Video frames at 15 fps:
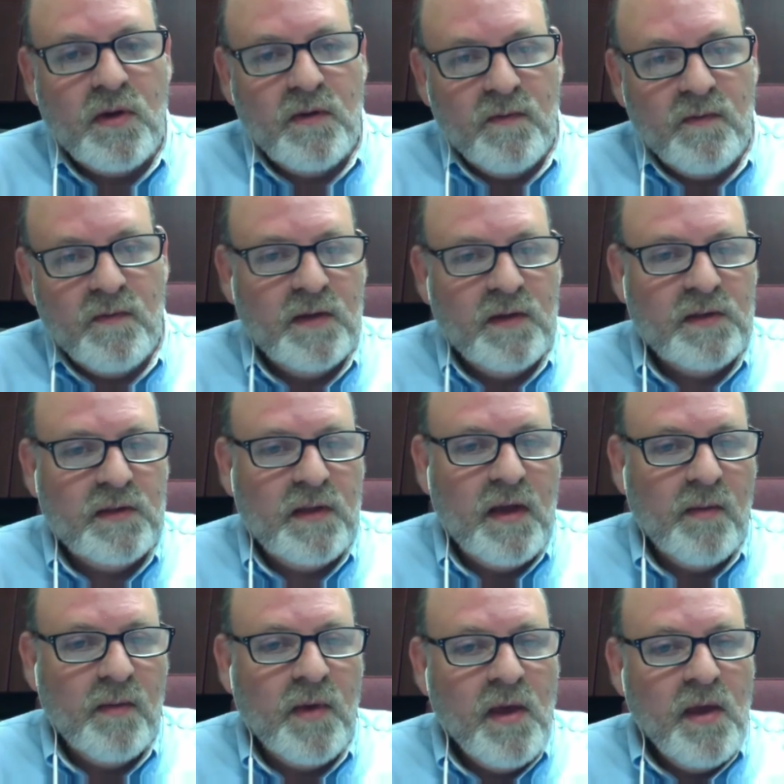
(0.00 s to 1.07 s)
convince
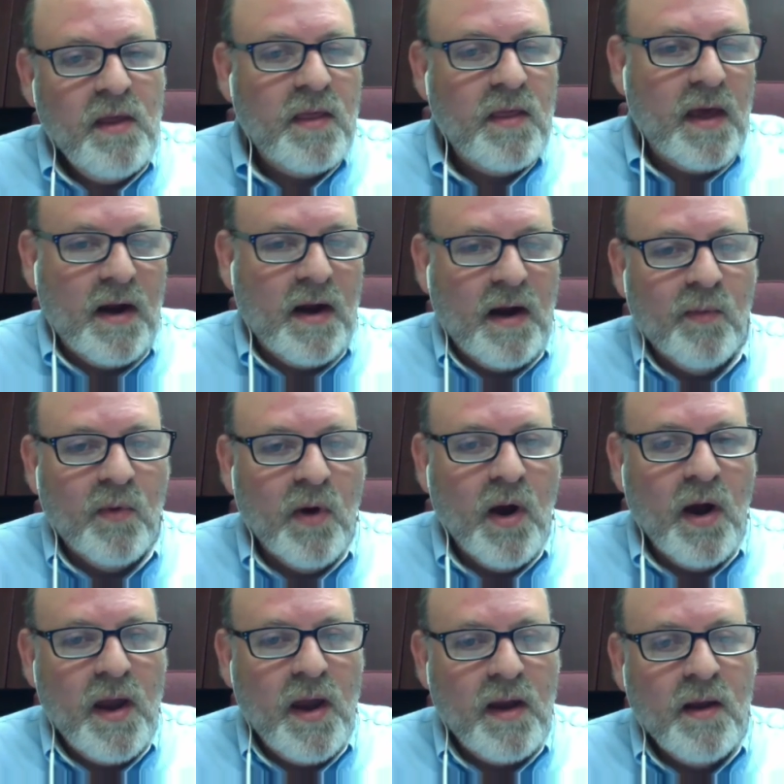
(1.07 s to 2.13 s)
them that I'm
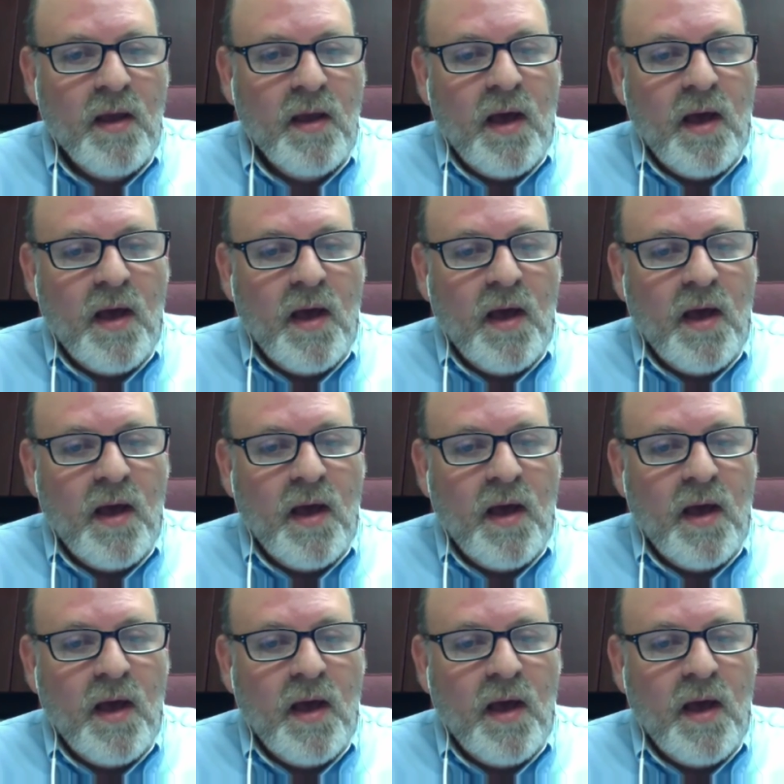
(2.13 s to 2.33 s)
right,